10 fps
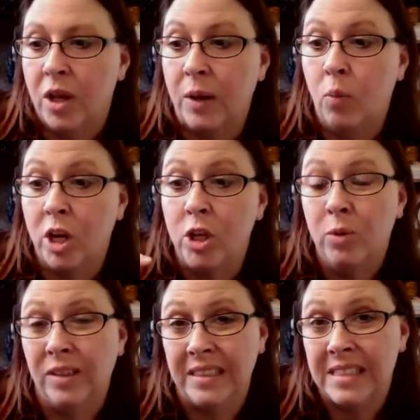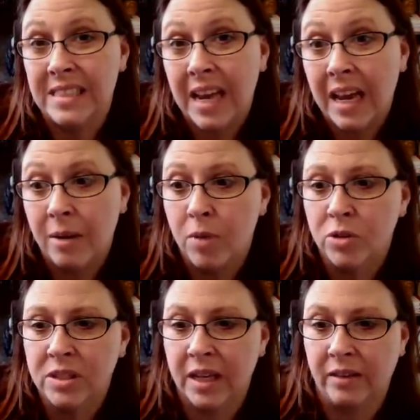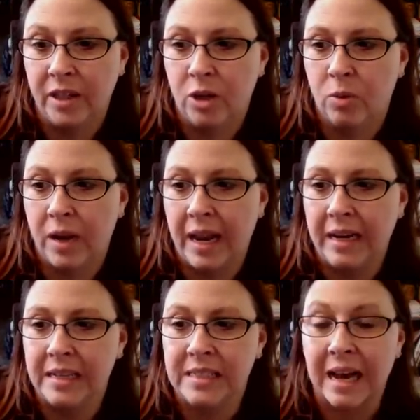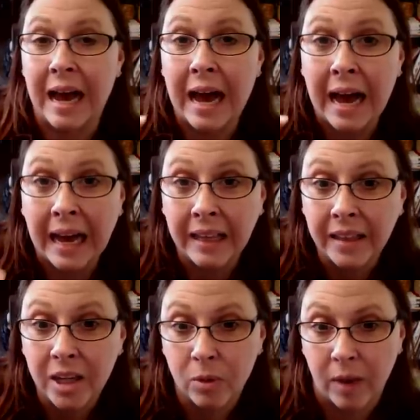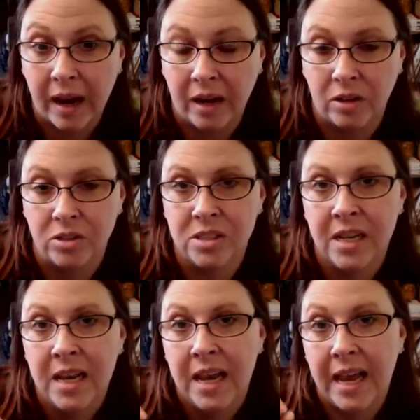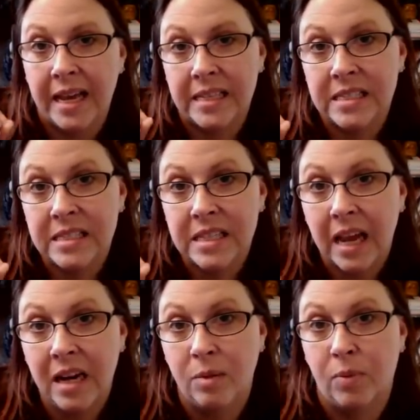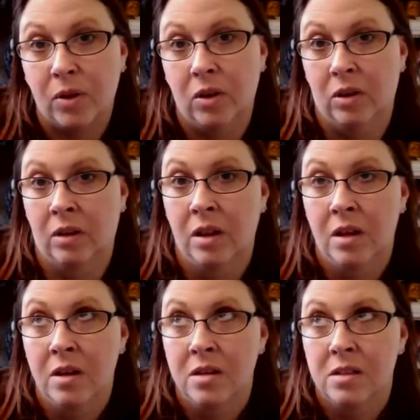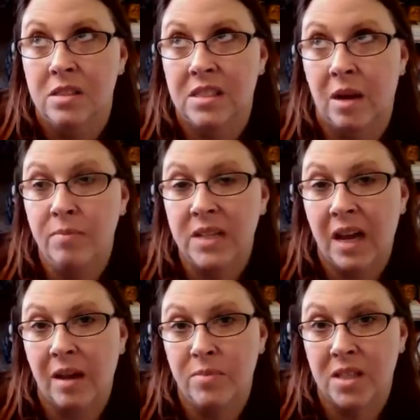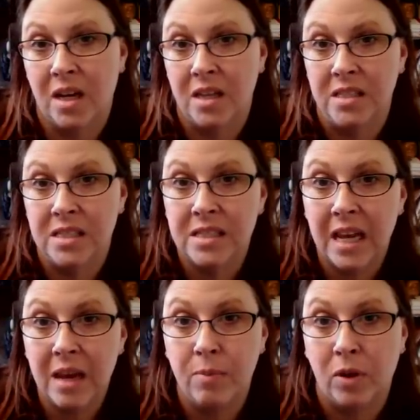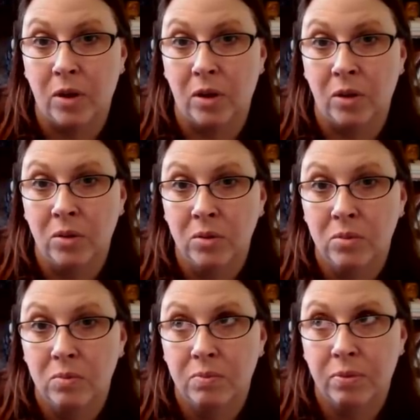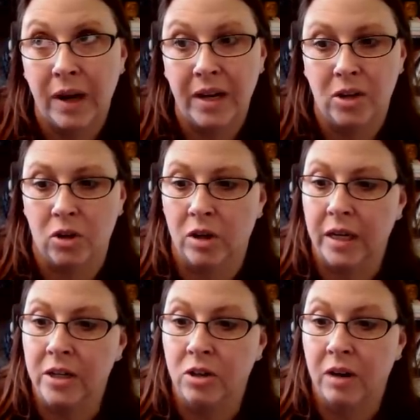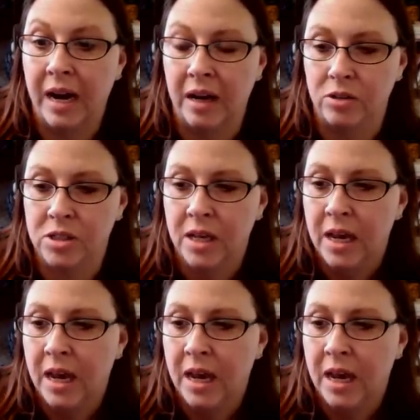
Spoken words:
What you will instead most likely create is a highly aroused, excitable, sometimes unstable predator in your house.